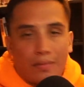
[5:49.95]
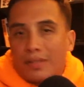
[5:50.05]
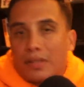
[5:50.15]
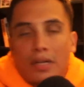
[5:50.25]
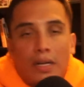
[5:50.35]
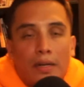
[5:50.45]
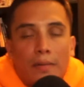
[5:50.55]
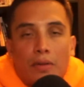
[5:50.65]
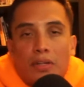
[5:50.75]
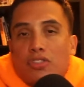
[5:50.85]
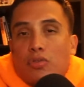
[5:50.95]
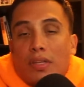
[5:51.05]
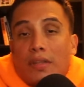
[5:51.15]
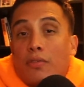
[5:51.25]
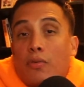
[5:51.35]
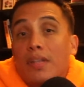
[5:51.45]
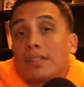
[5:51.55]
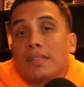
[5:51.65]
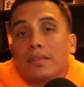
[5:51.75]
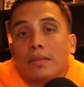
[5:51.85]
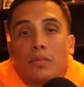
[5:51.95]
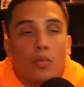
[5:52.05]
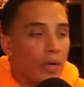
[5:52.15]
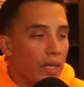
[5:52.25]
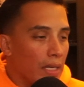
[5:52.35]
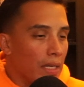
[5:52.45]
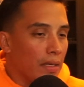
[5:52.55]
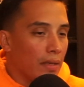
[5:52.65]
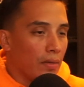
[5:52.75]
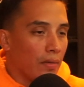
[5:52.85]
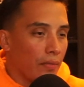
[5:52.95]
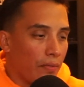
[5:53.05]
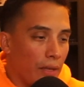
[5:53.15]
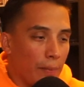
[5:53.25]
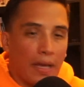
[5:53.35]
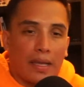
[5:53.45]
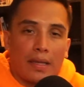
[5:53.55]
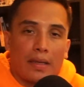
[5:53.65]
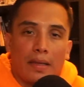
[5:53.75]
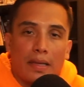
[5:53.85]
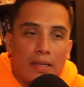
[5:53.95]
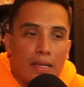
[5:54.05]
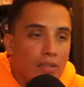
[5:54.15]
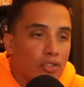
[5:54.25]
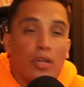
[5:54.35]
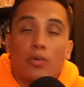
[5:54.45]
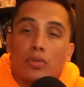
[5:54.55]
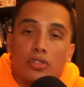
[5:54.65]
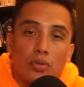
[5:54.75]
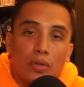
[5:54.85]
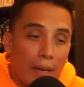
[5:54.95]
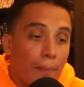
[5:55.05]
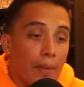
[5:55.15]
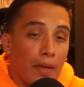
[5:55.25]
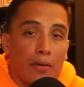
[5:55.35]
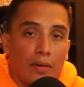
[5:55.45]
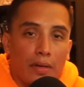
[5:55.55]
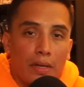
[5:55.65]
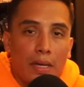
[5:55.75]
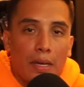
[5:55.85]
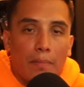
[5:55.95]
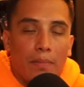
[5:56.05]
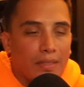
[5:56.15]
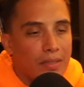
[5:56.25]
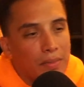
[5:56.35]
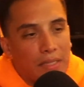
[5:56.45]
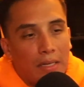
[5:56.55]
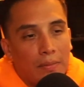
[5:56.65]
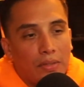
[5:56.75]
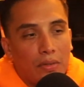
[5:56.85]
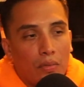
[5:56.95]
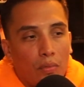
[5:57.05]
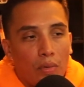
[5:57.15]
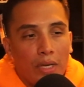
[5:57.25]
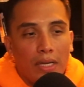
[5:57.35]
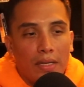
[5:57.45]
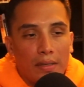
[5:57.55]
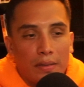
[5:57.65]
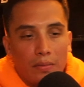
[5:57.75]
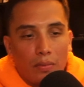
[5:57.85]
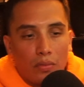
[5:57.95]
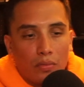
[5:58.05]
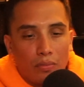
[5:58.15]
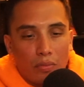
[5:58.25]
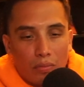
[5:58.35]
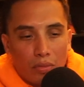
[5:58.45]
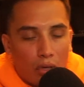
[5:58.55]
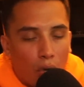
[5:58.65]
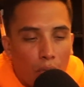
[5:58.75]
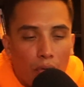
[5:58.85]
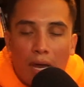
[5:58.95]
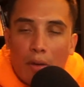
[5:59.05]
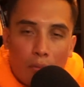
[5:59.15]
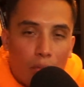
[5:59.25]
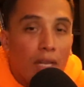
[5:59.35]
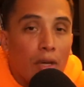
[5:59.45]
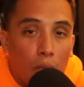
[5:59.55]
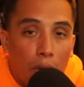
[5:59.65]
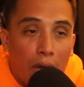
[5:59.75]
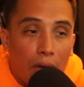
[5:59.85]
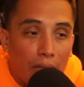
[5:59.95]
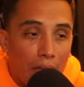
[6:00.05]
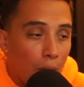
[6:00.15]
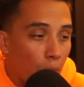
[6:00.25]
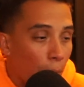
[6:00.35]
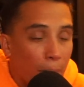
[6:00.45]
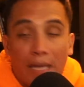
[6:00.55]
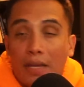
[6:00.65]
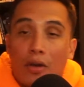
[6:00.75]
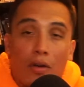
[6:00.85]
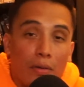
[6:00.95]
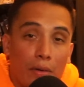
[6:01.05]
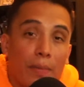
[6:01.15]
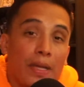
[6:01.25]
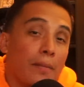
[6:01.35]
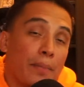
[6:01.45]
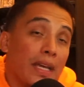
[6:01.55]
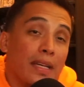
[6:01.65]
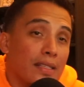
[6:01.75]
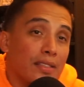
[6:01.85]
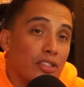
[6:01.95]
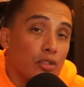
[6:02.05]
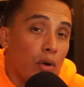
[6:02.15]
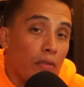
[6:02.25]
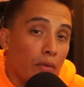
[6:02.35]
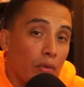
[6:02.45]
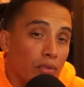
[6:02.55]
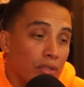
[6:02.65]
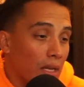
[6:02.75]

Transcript: constructive criticism. We need feedback in general to get better. But sometimes we're not really aware that we're paying attention to our phones